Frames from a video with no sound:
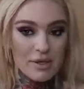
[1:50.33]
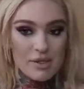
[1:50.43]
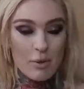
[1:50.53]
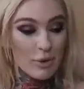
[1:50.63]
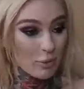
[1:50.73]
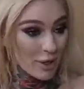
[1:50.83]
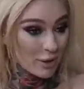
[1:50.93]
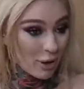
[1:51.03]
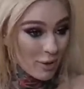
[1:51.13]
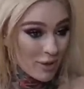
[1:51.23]
So on the
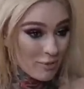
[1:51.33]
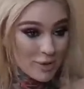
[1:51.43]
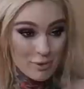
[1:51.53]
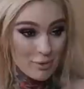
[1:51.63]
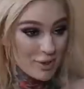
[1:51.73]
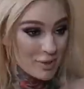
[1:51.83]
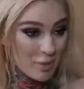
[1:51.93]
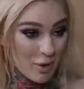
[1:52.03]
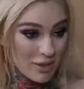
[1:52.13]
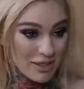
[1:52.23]
red carpet, we threw this
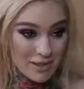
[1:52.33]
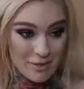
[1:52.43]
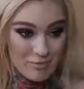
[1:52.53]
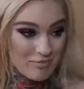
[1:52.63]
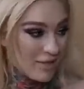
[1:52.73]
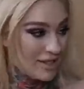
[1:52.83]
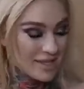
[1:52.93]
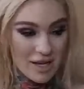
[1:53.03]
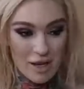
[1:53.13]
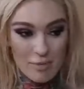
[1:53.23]
party and it
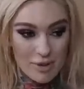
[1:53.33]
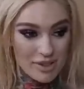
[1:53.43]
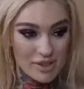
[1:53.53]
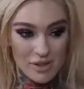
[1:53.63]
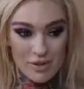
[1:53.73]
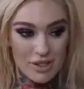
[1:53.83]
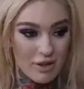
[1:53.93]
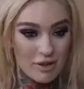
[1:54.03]
set up at the studio.